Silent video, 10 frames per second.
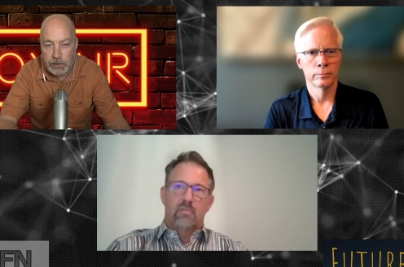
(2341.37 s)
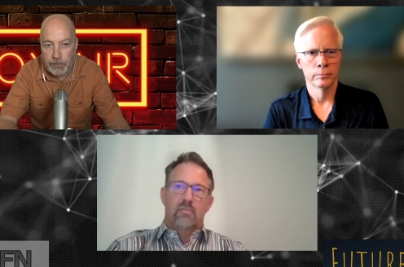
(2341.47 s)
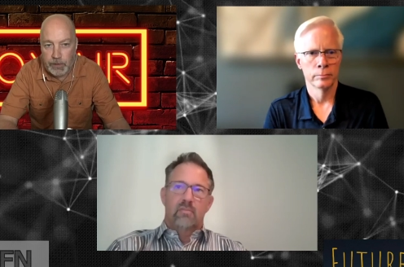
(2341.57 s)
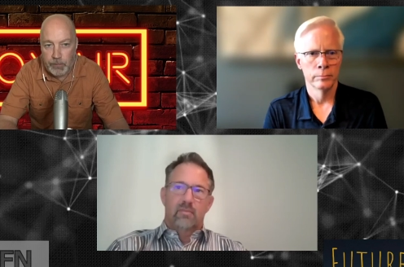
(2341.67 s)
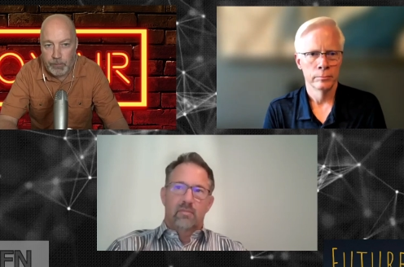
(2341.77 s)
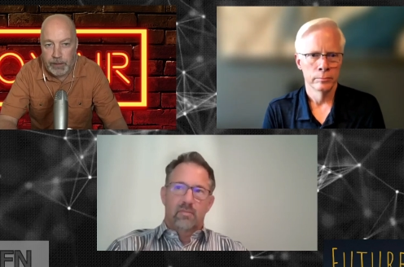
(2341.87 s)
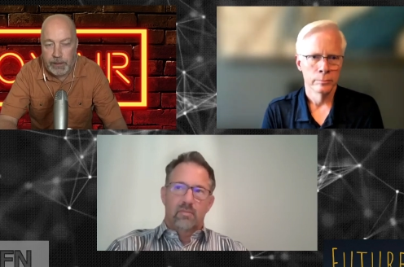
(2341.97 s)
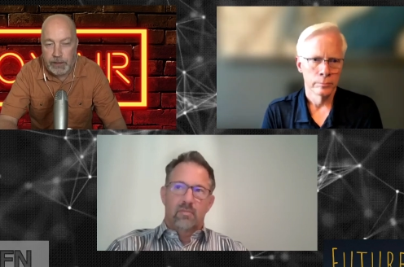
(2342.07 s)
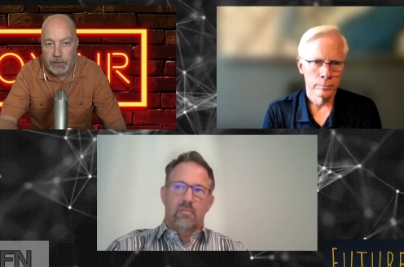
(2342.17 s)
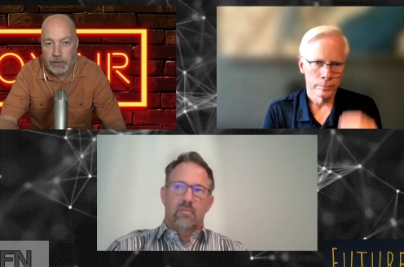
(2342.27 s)
Speaker 1: or some other
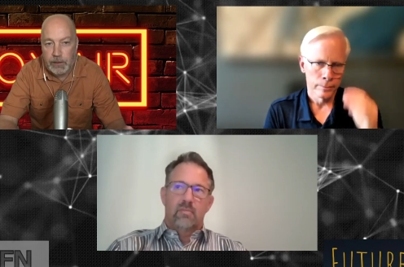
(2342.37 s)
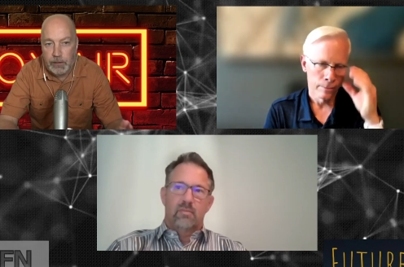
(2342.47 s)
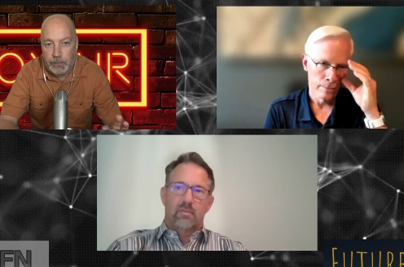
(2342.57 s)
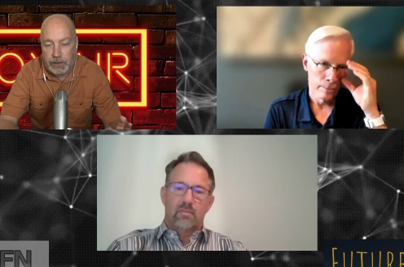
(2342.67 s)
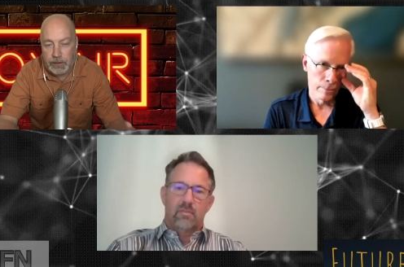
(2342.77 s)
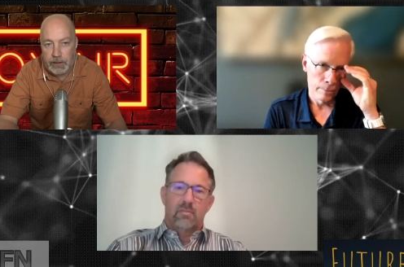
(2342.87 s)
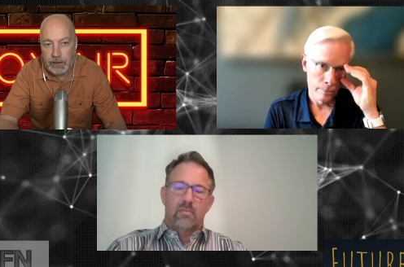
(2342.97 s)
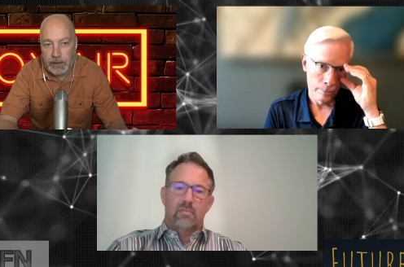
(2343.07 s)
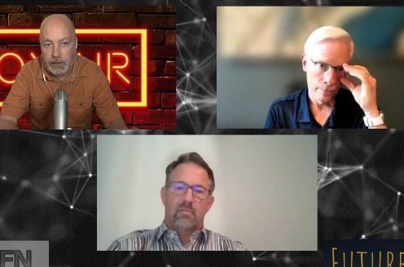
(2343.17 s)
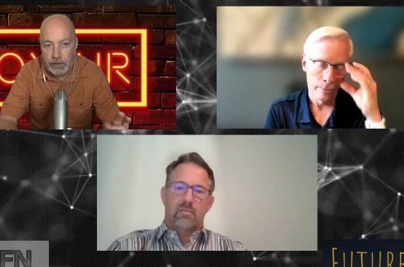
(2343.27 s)
place but the
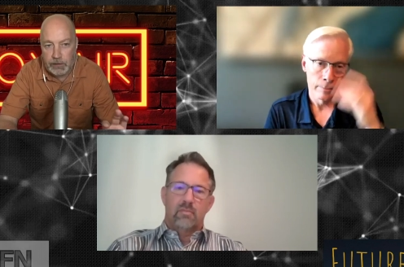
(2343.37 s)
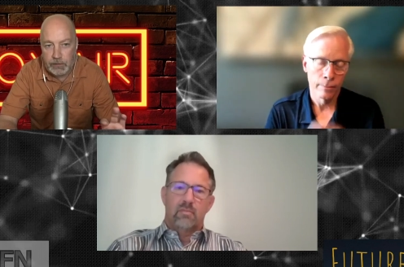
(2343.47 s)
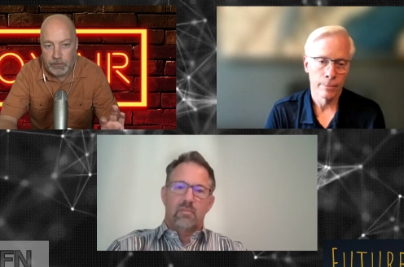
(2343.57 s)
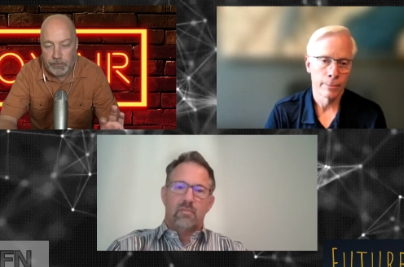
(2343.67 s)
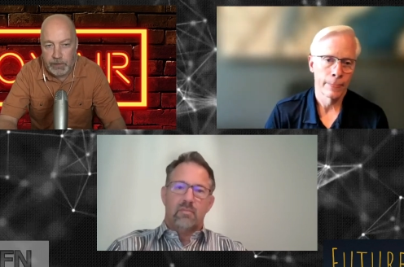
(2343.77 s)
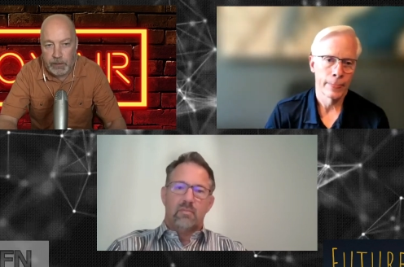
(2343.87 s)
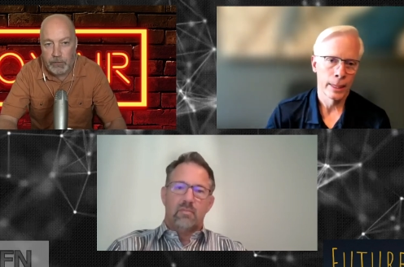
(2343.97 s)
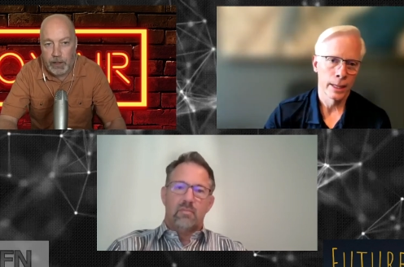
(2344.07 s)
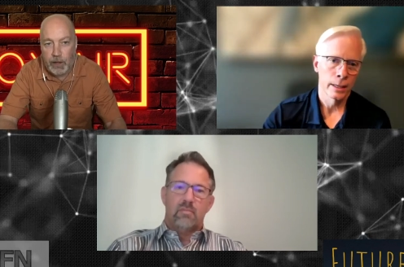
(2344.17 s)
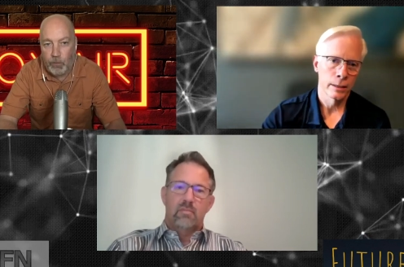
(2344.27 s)
key is to
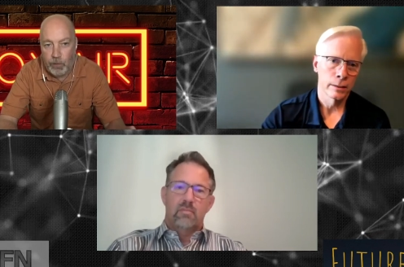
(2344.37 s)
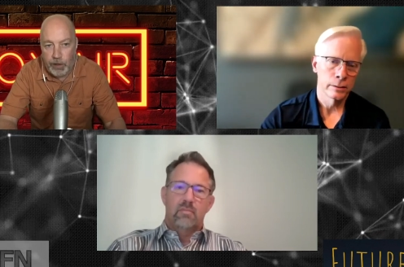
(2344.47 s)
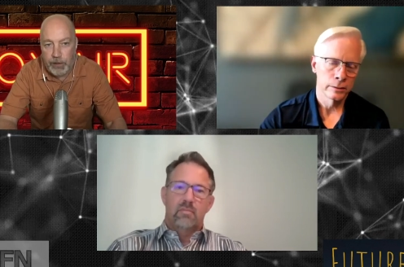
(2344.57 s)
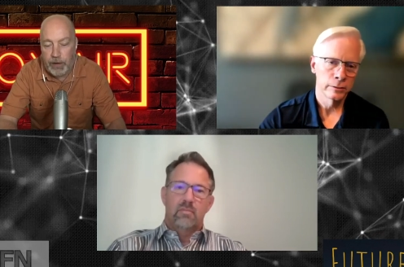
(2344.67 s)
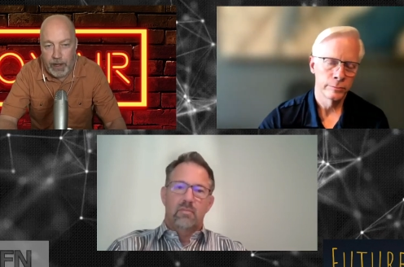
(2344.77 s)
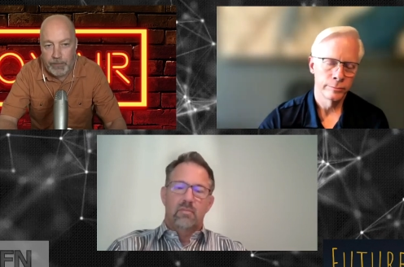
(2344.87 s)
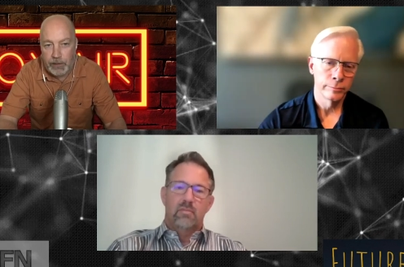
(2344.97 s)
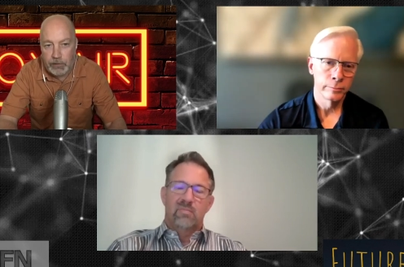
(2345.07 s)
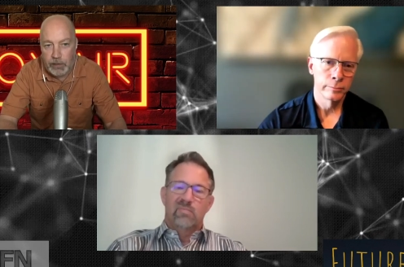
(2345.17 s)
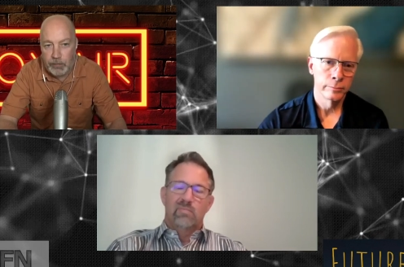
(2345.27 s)
figure out where you're
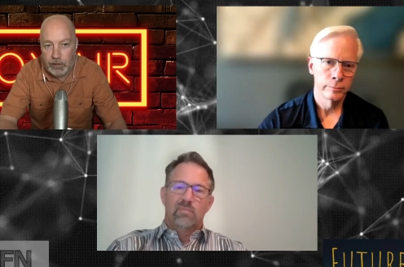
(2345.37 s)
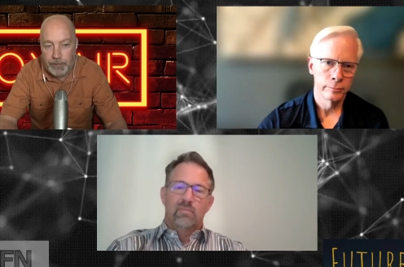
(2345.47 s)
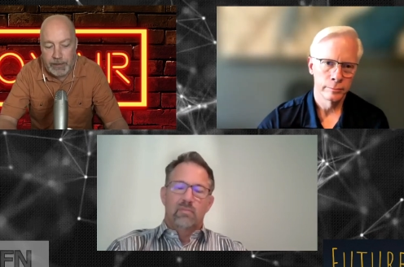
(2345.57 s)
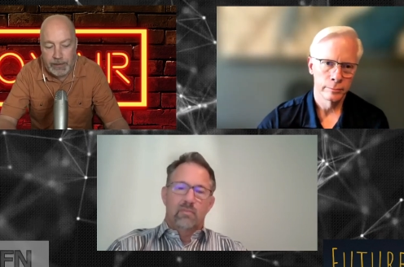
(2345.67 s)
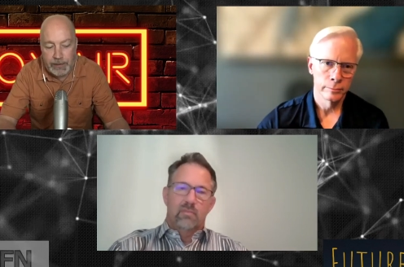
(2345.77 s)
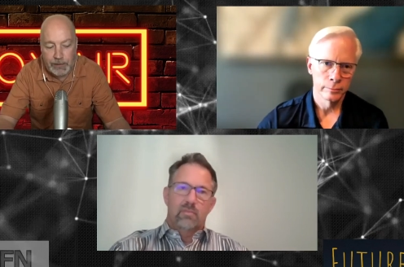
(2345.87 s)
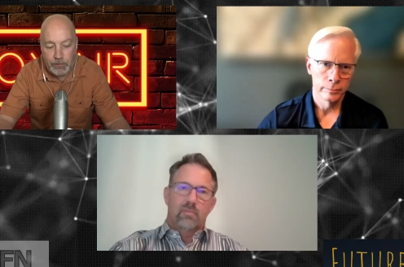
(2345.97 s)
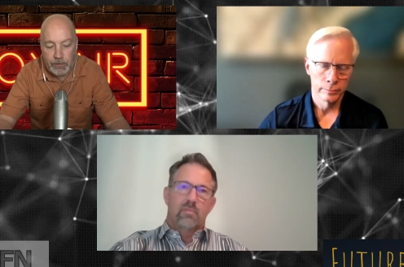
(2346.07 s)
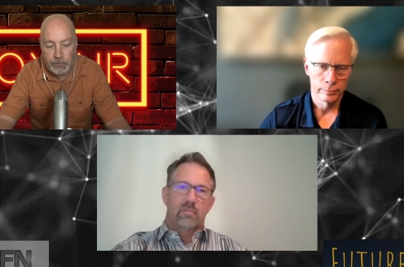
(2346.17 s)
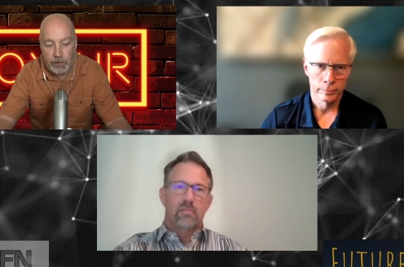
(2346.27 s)
having trouble i mean this is
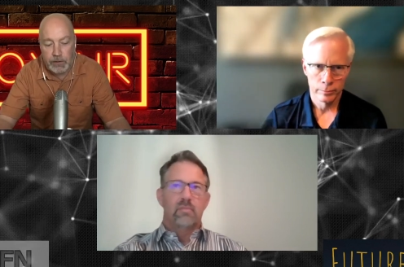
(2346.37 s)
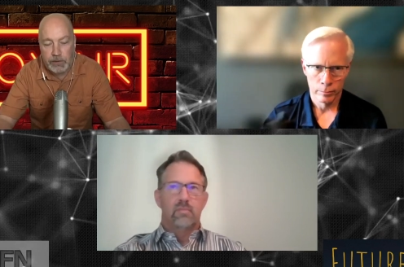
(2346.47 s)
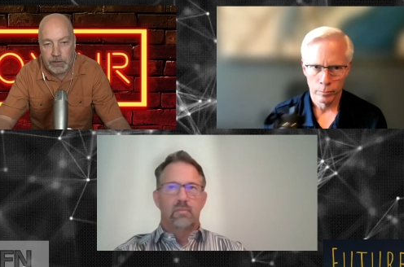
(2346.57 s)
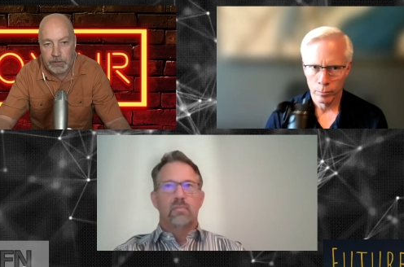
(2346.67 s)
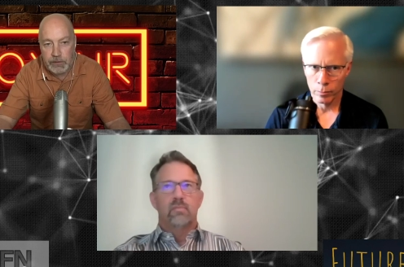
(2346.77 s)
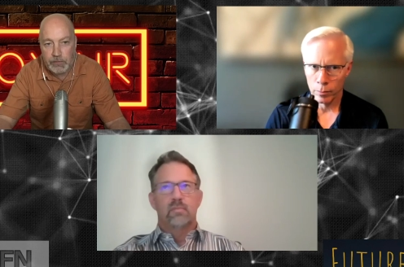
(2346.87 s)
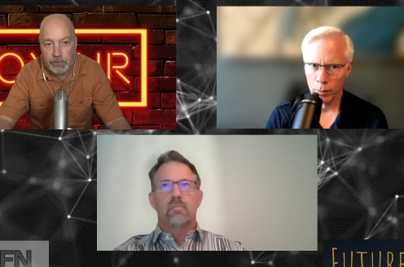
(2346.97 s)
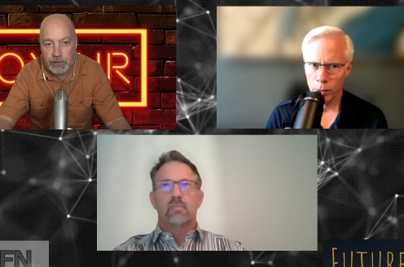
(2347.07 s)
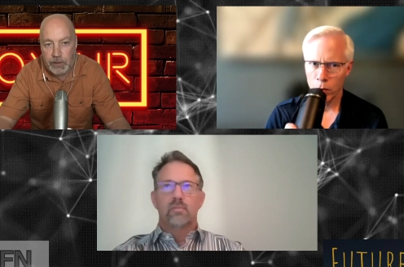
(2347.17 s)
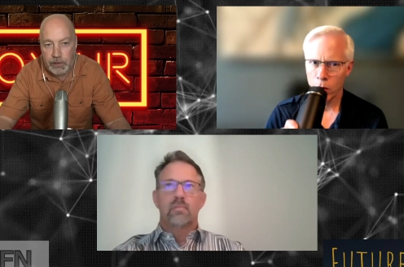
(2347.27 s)
what consultants
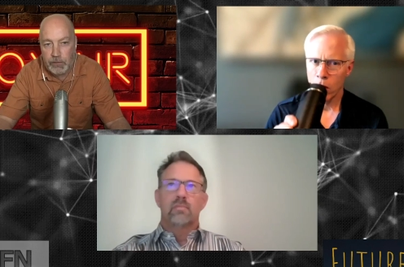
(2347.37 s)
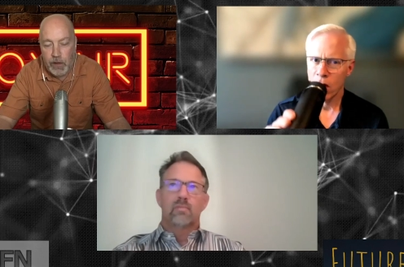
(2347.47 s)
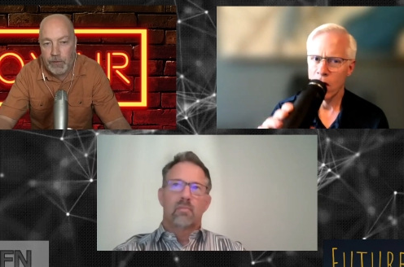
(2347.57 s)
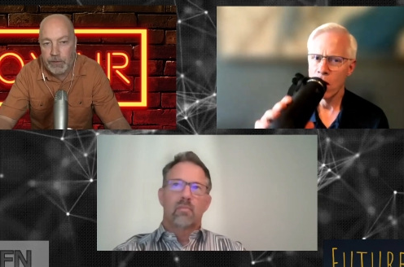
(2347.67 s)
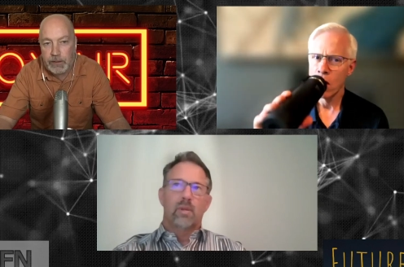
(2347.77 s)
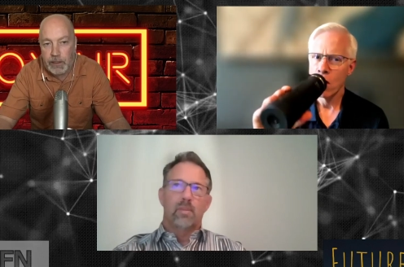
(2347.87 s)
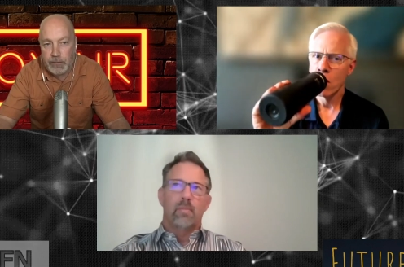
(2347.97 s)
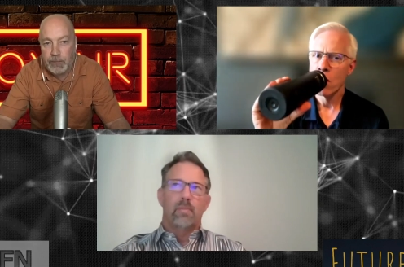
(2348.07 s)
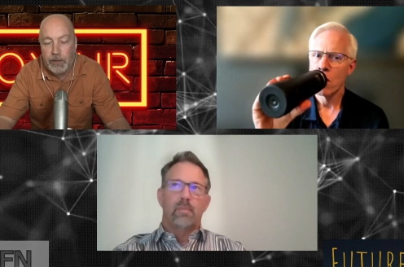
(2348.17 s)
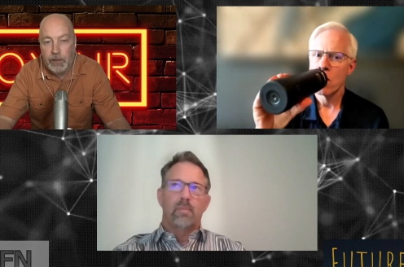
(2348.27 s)
will tell you all the time